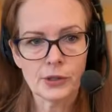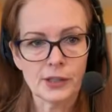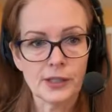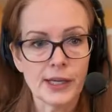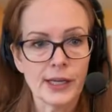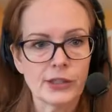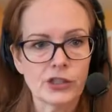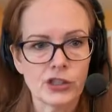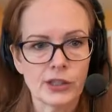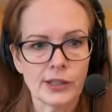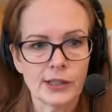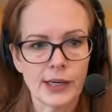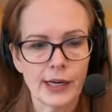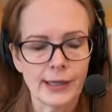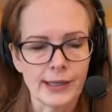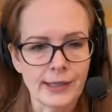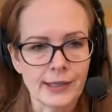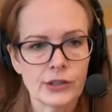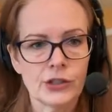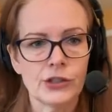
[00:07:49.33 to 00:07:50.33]
the nudging that
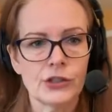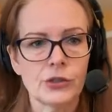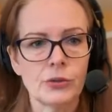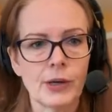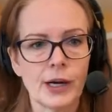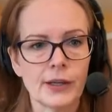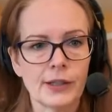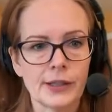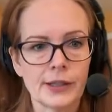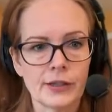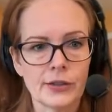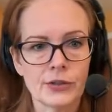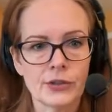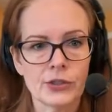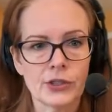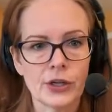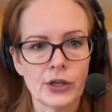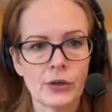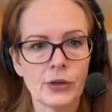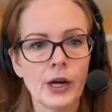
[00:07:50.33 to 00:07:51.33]
I need to do out here.
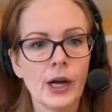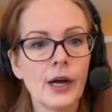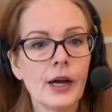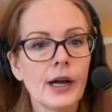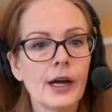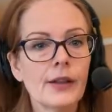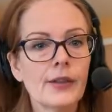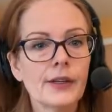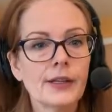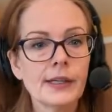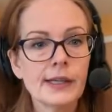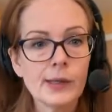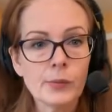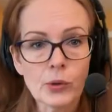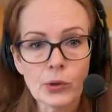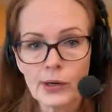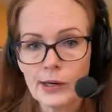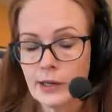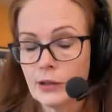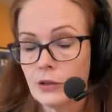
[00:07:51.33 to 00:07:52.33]
So the
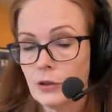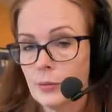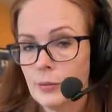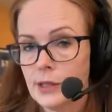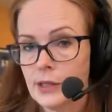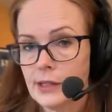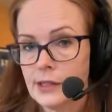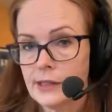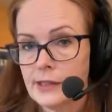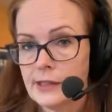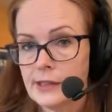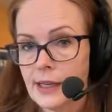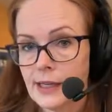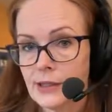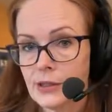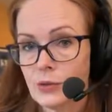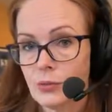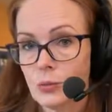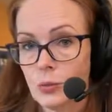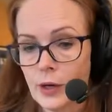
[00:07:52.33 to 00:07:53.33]
keyboard increment is
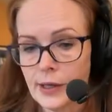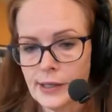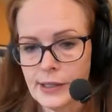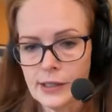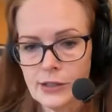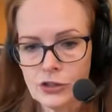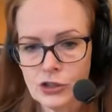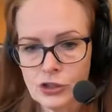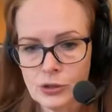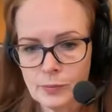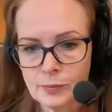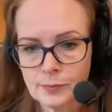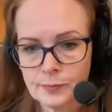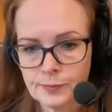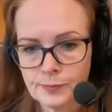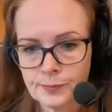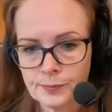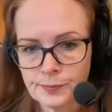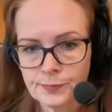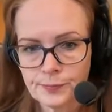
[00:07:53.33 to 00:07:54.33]
set to 1 inch.
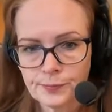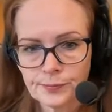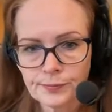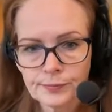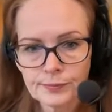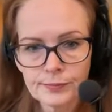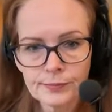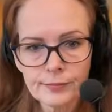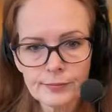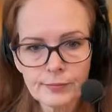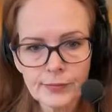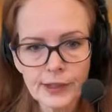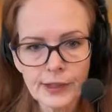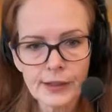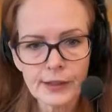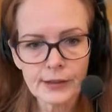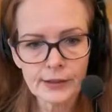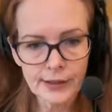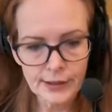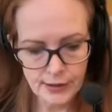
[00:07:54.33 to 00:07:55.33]

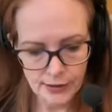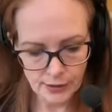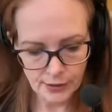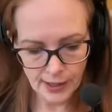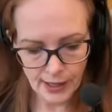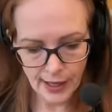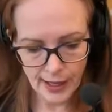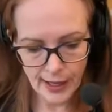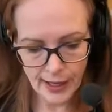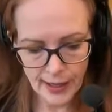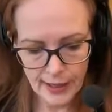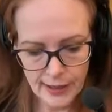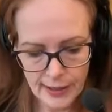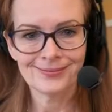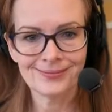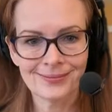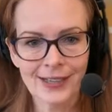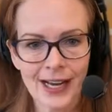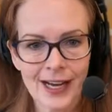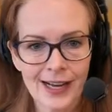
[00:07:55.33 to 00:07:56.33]
Click OK.
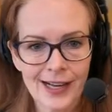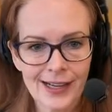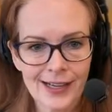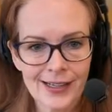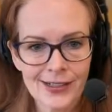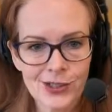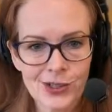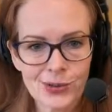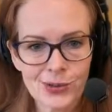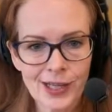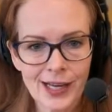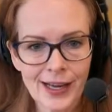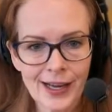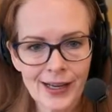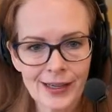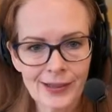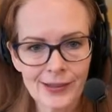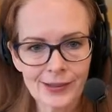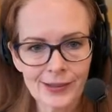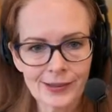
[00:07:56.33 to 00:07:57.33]
So
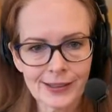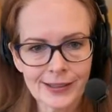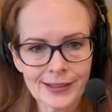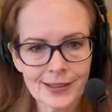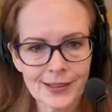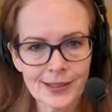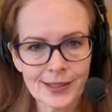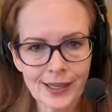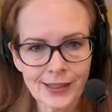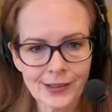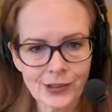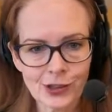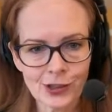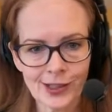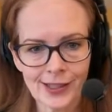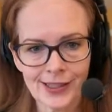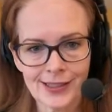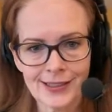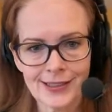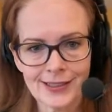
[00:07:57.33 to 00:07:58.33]
now let's nudge
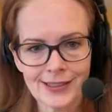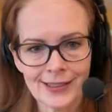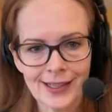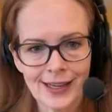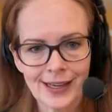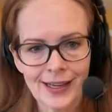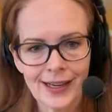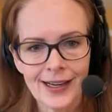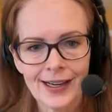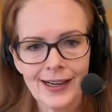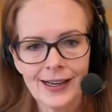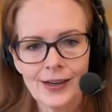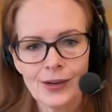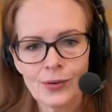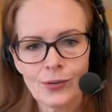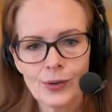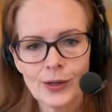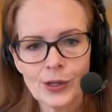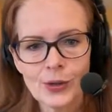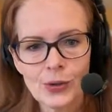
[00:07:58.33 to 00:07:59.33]
this.
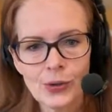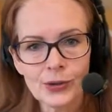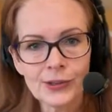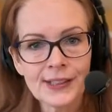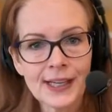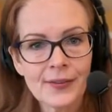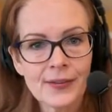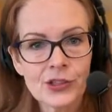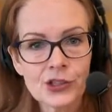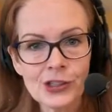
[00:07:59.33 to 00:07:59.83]
When you hold down the